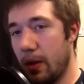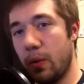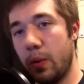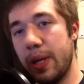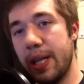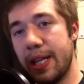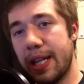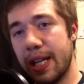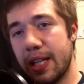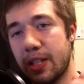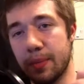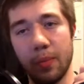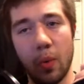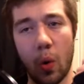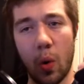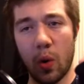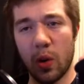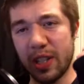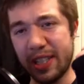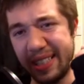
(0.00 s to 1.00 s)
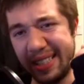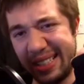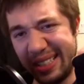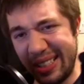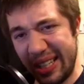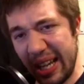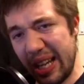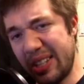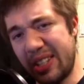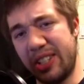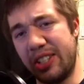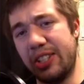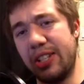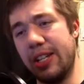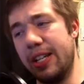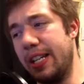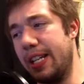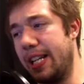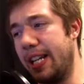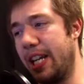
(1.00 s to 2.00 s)
We get more
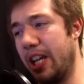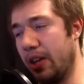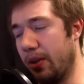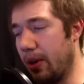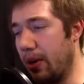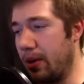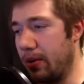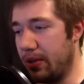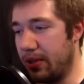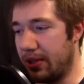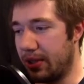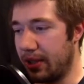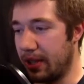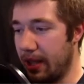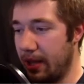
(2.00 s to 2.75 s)
Destiny heroes,